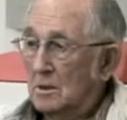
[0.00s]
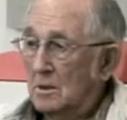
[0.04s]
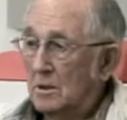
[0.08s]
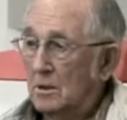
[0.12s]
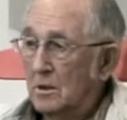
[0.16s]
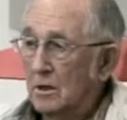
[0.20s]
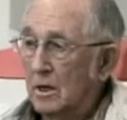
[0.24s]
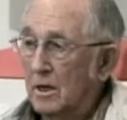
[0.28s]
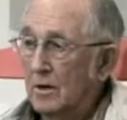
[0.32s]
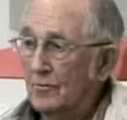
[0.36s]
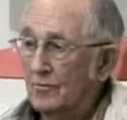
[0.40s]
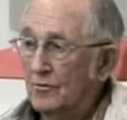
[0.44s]

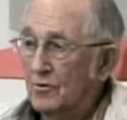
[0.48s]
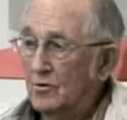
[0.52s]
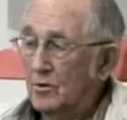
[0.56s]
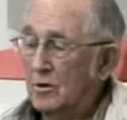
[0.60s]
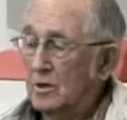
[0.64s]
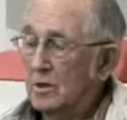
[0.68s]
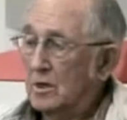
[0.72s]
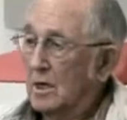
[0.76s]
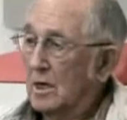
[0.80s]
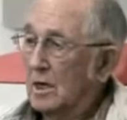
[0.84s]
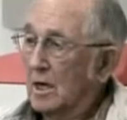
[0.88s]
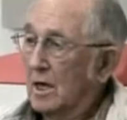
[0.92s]
The
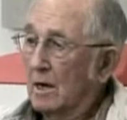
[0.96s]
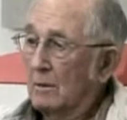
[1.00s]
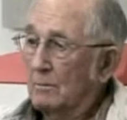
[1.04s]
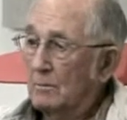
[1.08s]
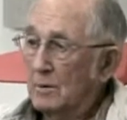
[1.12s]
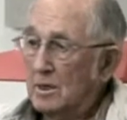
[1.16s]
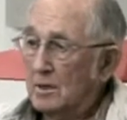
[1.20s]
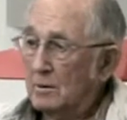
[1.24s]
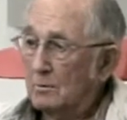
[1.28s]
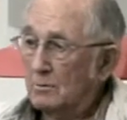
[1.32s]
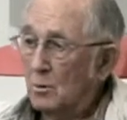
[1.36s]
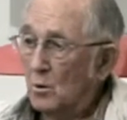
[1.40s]
infantry didn't have
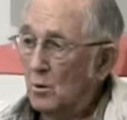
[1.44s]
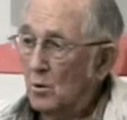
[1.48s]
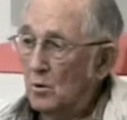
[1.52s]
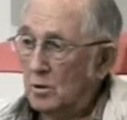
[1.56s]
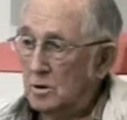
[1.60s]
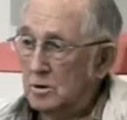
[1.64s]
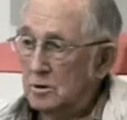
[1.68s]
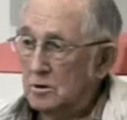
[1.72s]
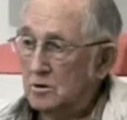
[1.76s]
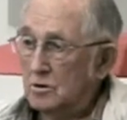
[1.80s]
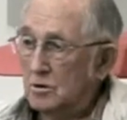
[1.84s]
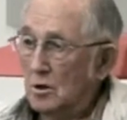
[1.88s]
many
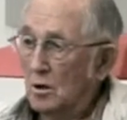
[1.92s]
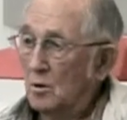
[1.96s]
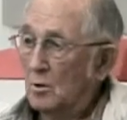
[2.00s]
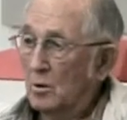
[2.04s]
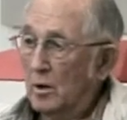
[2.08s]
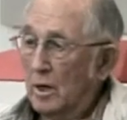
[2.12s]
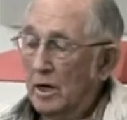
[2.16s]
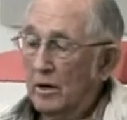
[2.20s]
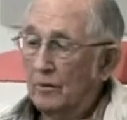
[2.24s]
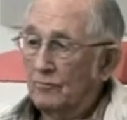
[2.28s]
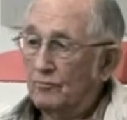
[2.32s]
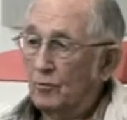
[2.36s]
points. I
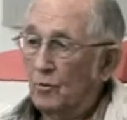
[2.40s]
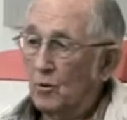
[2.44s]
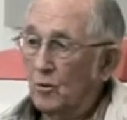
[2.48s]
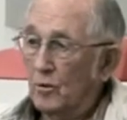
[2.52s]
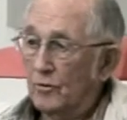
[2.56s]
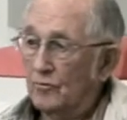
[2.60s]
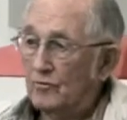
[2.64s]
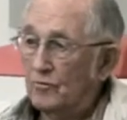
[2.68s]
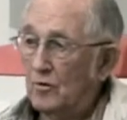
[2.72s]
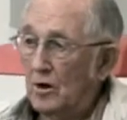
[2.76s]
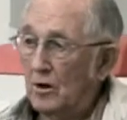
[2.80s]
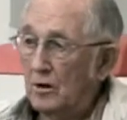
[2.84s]
only had
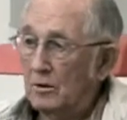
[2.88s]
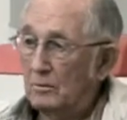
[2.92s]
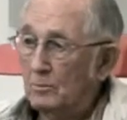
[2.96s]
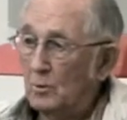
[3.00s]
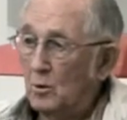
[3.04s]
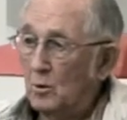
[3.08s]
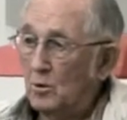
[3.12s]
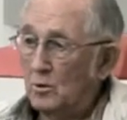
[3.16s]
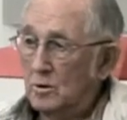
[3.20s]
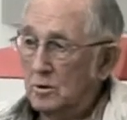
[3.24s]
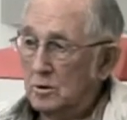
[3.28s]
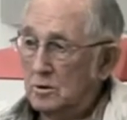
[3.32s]
45
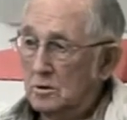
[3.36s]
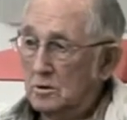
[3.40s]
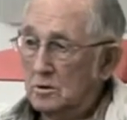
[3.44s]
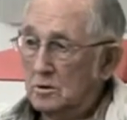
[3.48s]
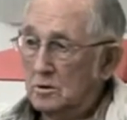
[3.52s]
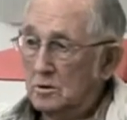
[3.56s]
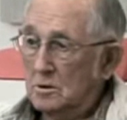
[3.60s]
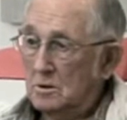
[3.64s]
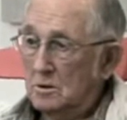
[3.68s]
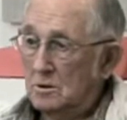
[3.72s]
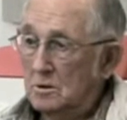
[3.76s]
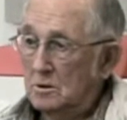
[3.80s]

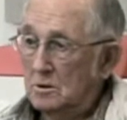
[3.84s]
points.